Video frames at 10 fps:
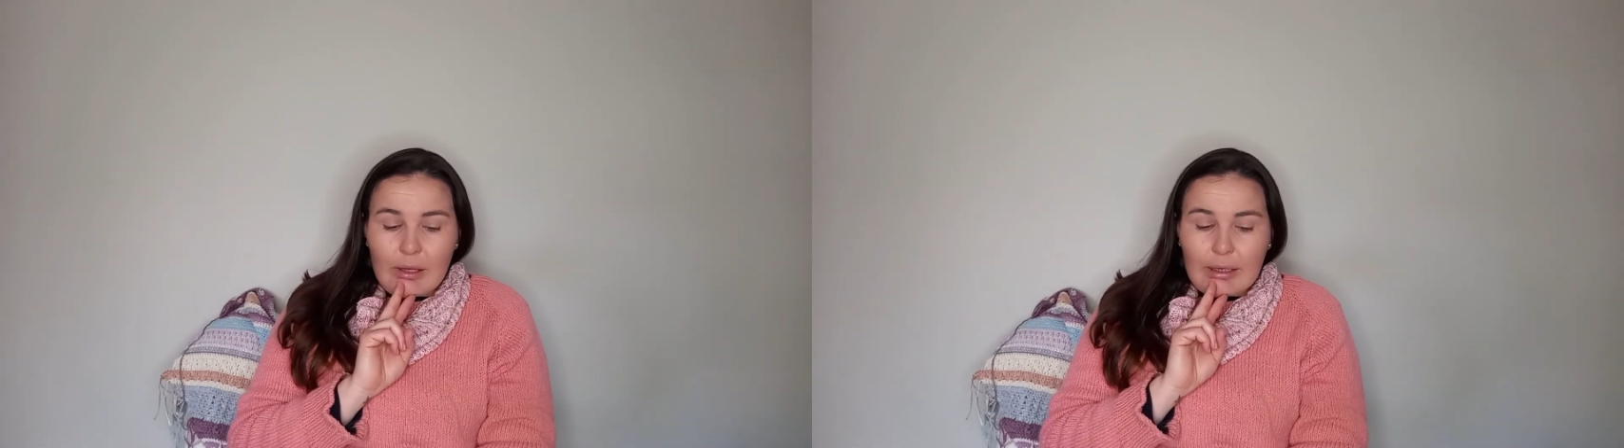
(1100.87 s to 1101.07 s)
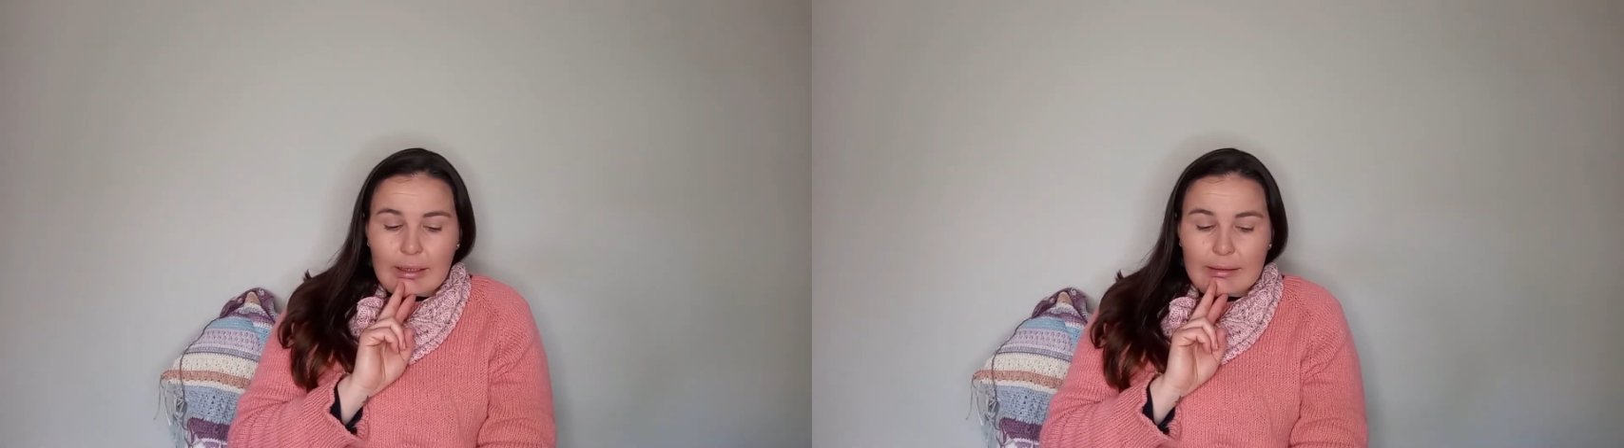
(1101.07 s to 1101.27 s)

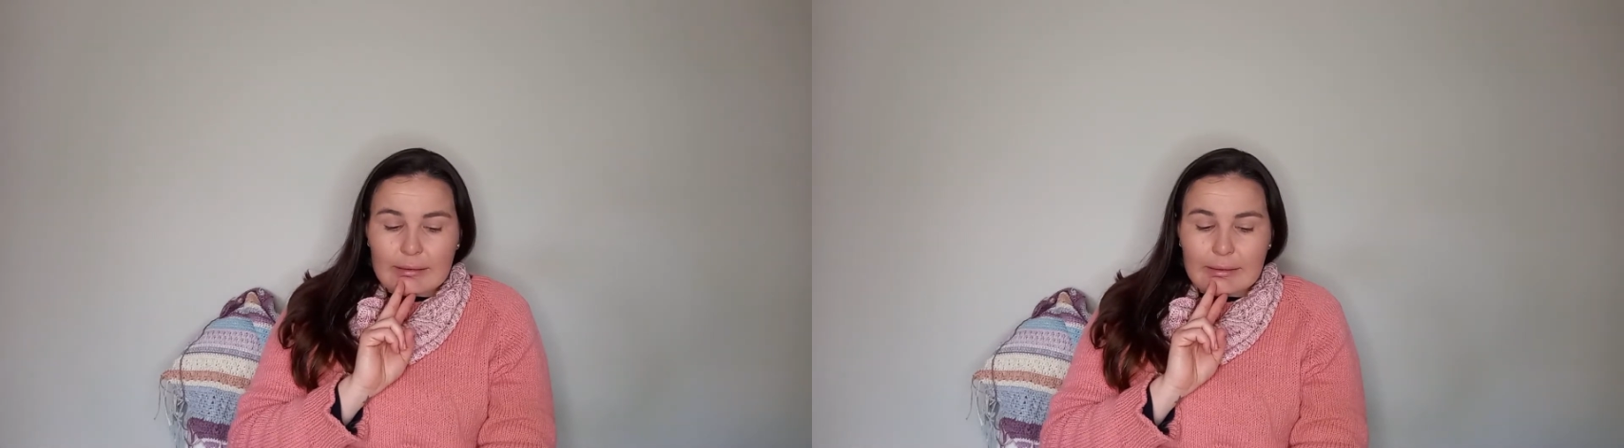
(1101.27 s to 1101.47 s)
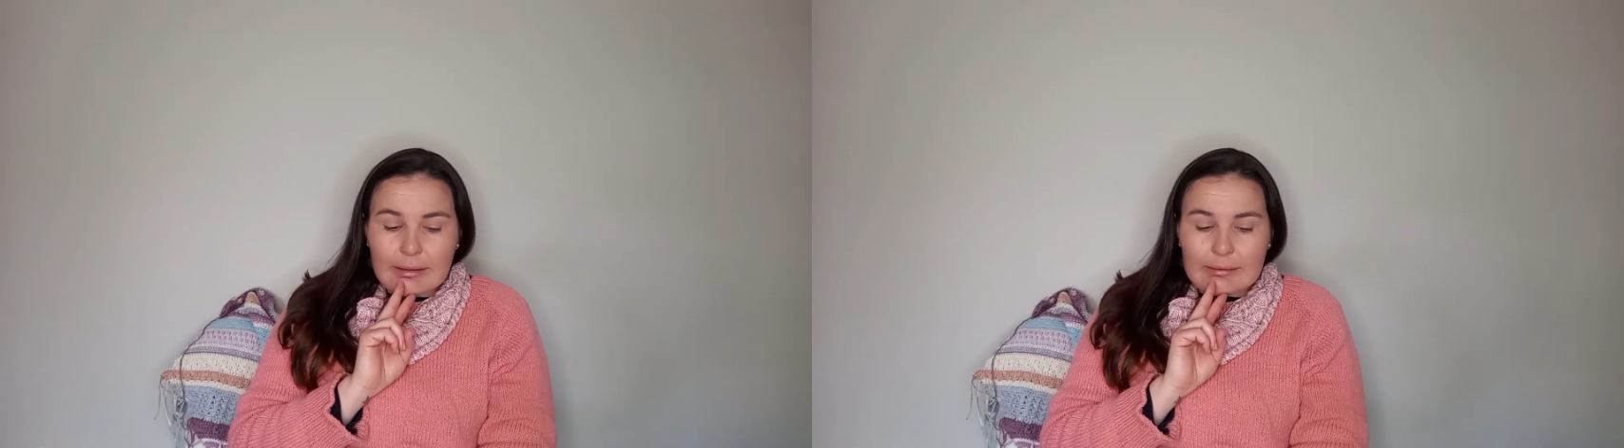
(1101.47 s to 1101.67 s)
and
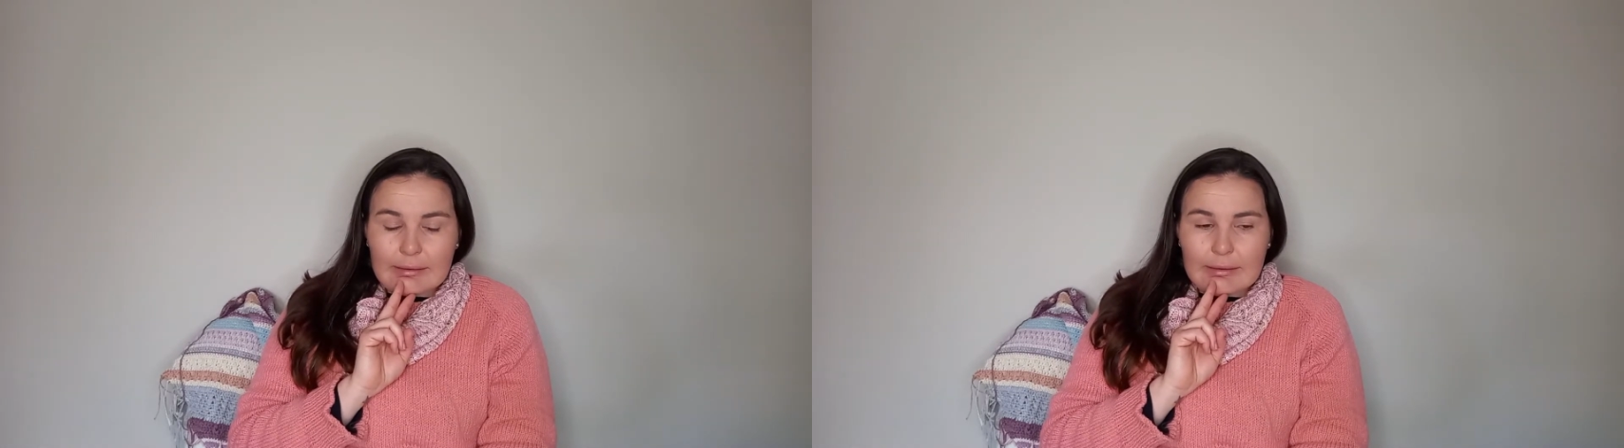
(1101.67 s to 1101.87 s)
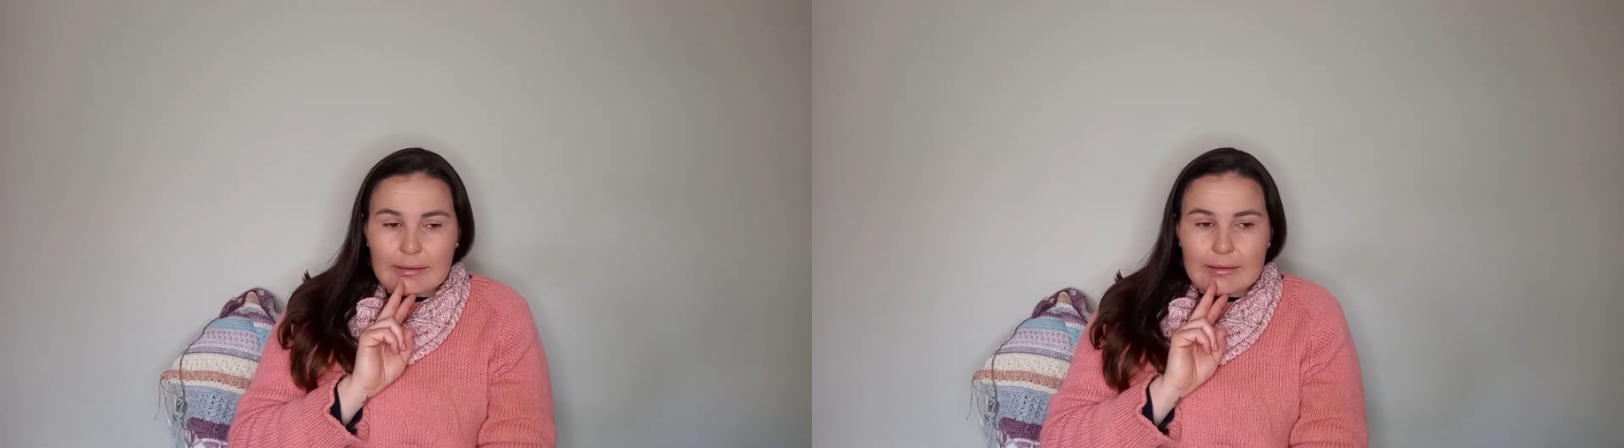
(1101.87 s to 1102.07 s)
that
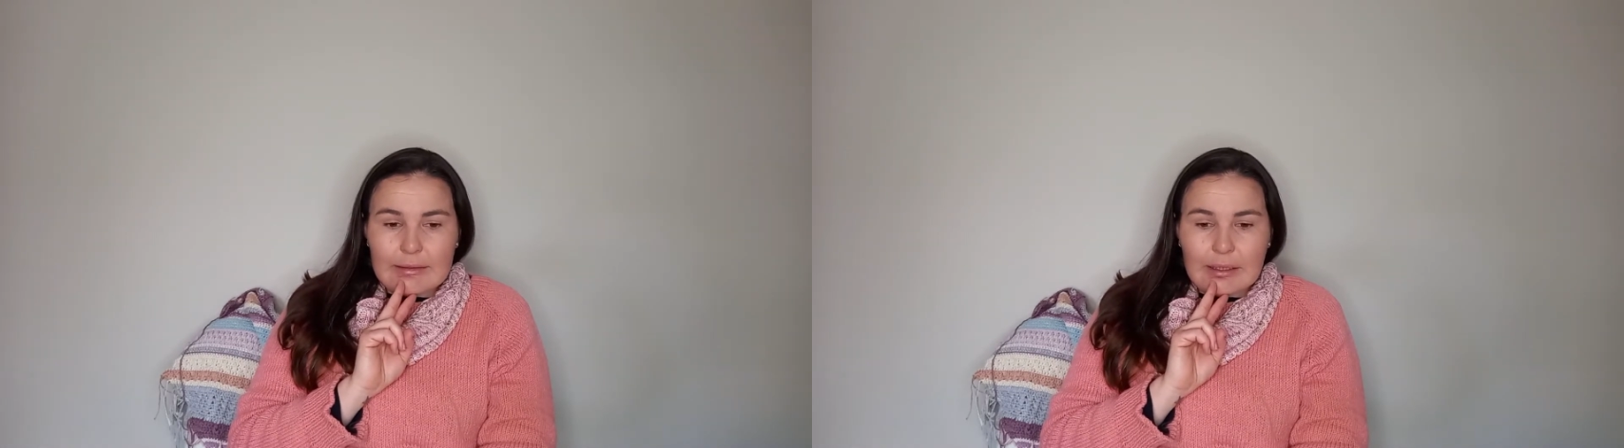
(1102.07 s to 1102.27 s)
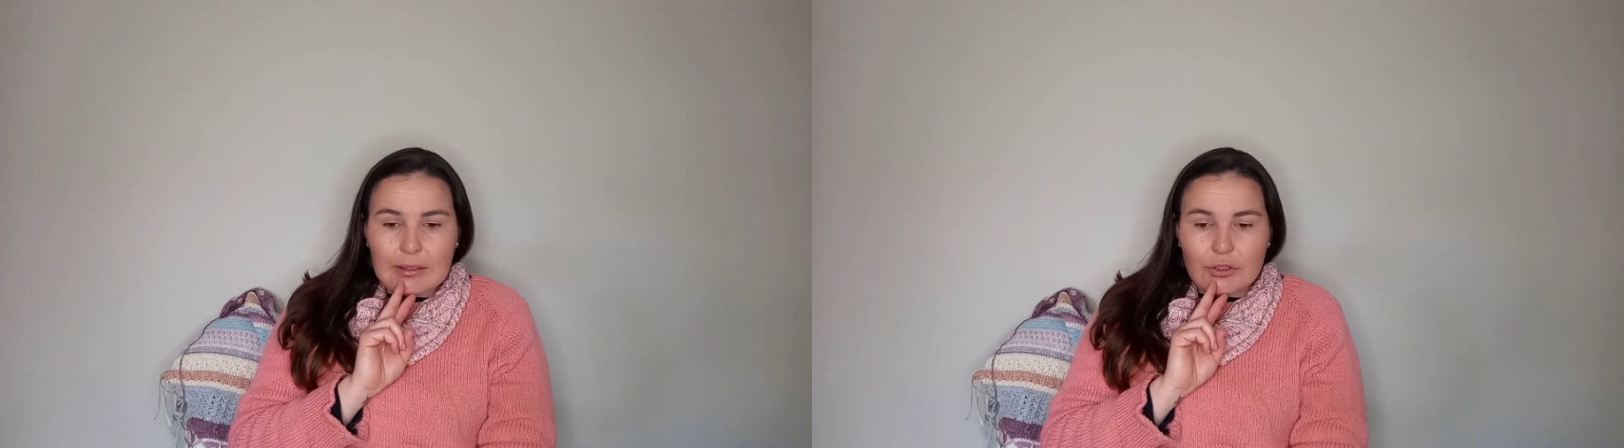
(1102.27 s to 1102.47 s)
is
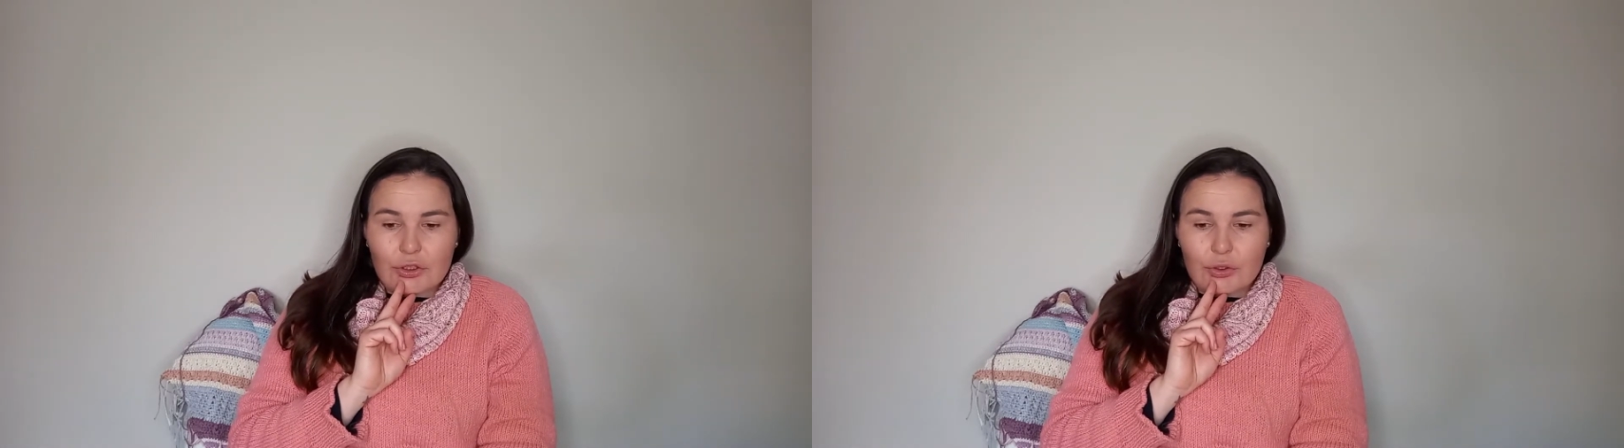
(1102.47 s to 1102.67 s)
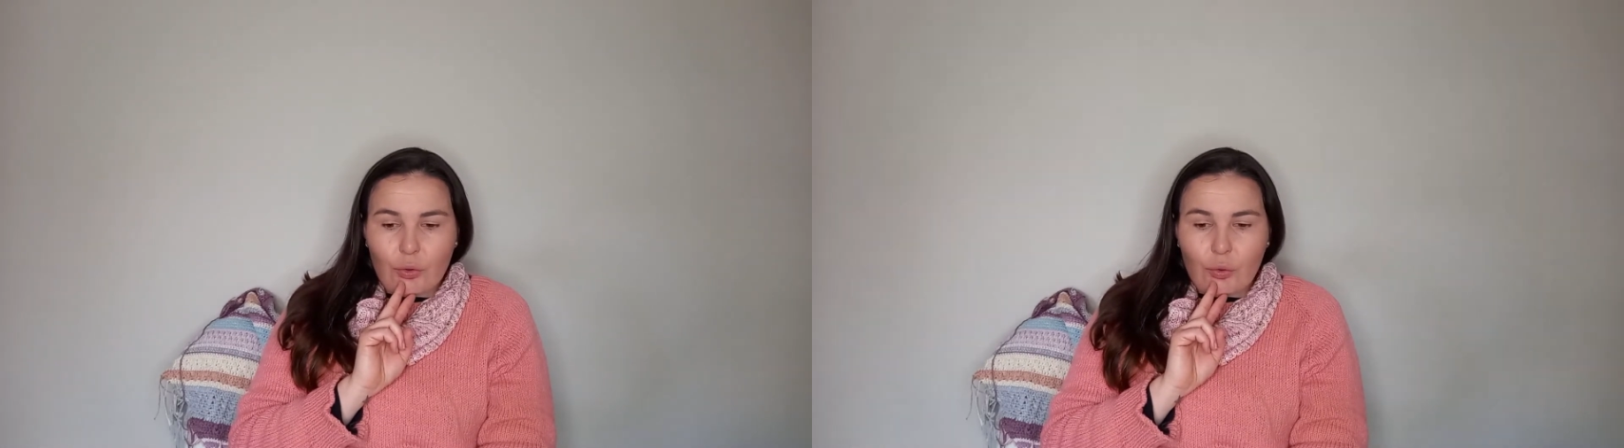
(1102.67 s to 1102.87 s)
a
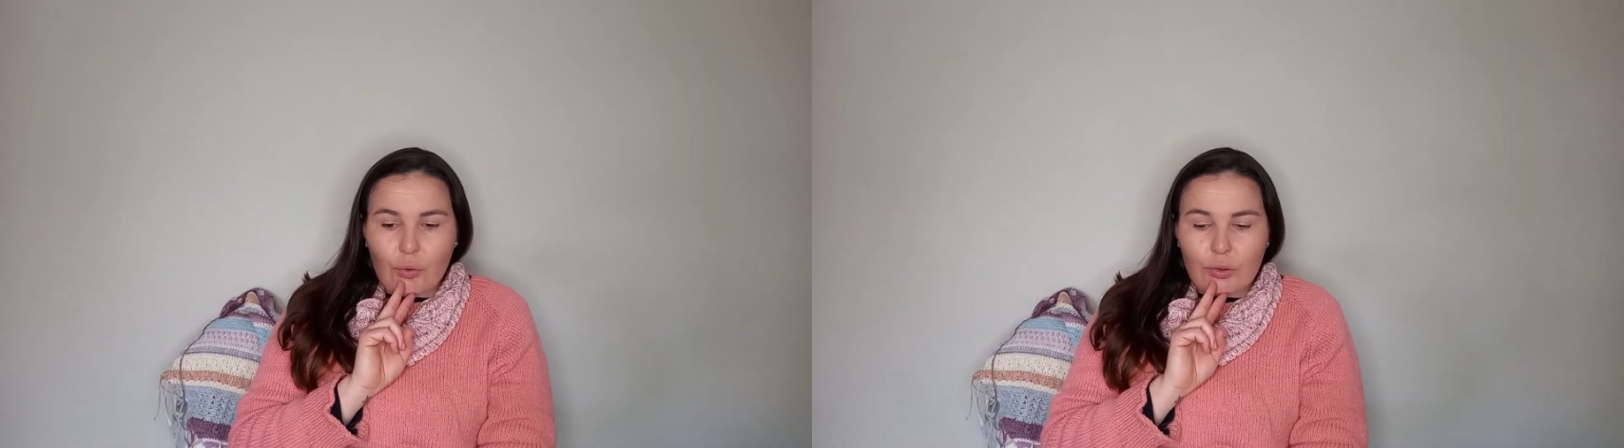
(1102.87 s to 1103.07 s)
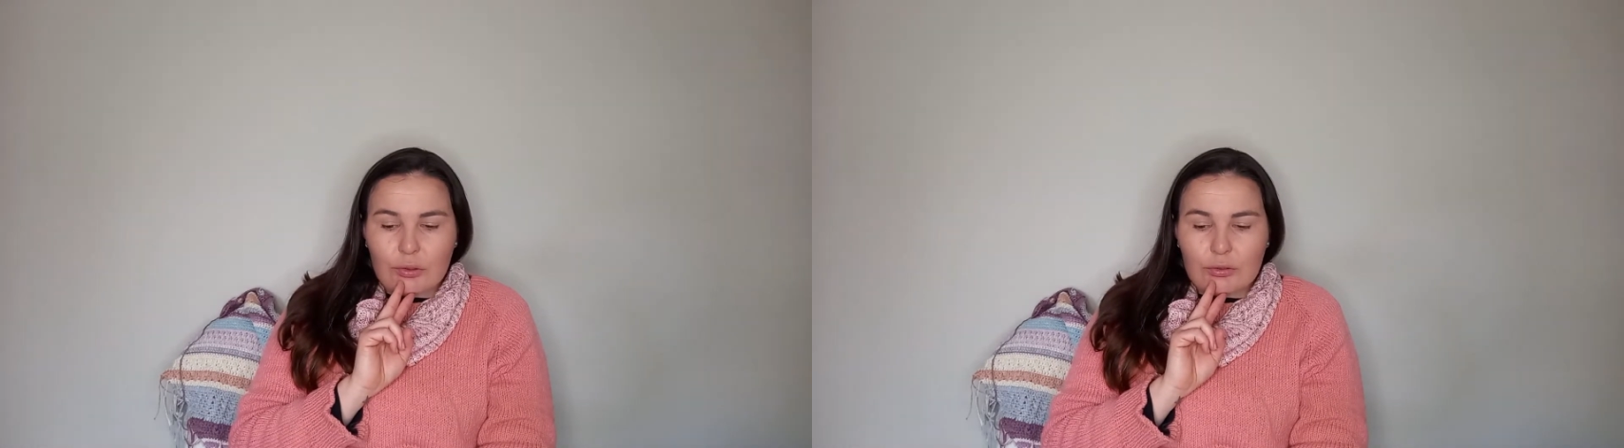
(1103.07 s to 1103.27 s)
shawl